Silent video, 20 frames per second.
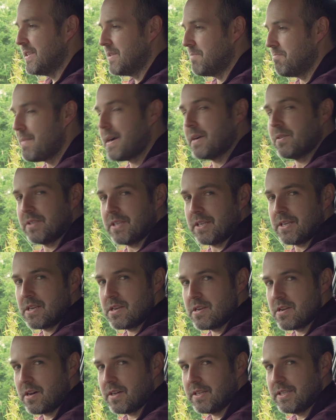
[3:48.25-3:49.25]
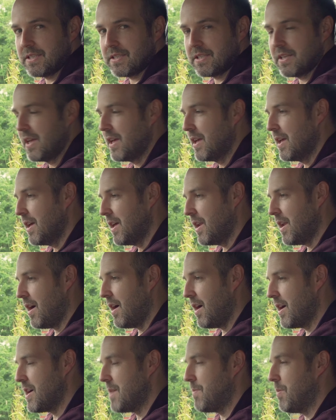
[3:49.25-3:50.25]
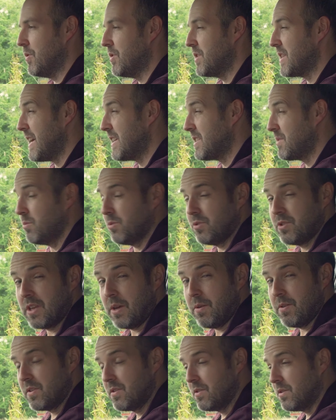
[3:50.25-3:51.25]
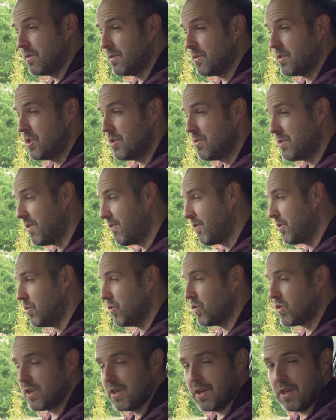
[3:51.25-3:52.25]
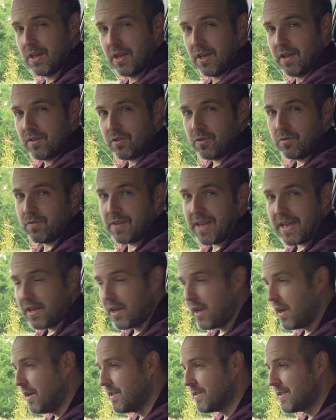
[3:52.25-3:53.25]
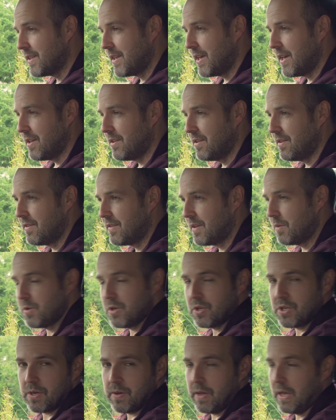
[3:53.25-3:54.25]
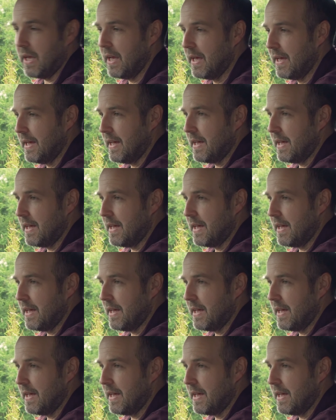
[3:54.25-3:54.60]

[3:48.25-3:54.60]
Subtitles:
It's mounted nice and high up on the dashboard, so it's not too difficult to sort of get a glance at it and see what you're doing.